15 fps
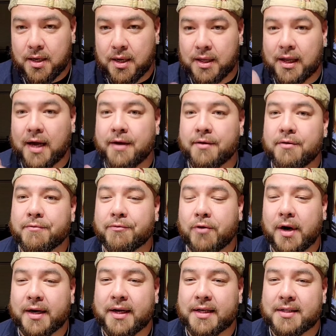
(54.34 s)
a lot of you
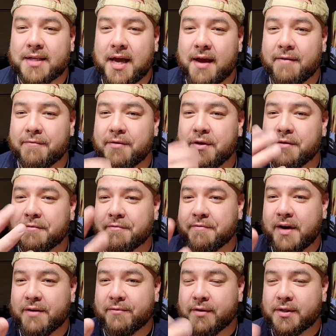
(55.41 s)
frag heads have your
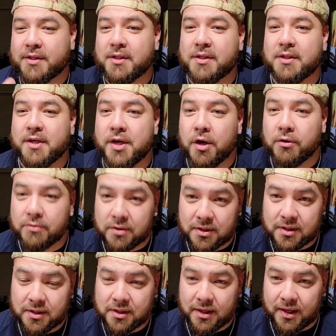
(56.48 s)
favorite
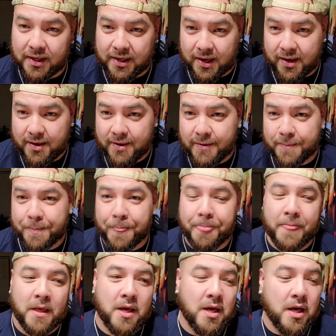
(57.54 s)
notes, okay?
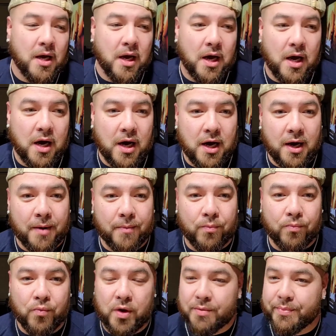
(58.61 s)

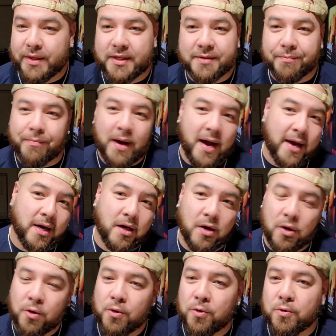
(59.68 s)
Um, whether it be
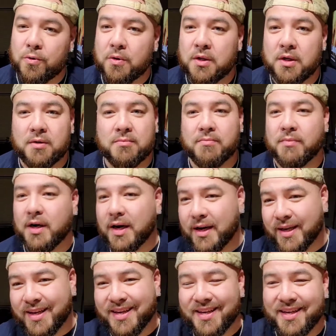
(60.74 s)
tobacco,
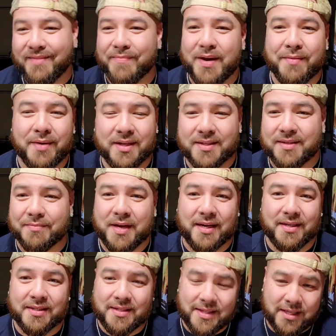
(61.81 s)
honey, maybe it's some
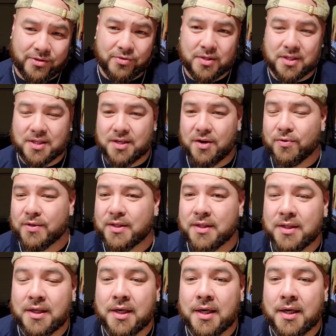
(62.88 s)
kind of citrus note.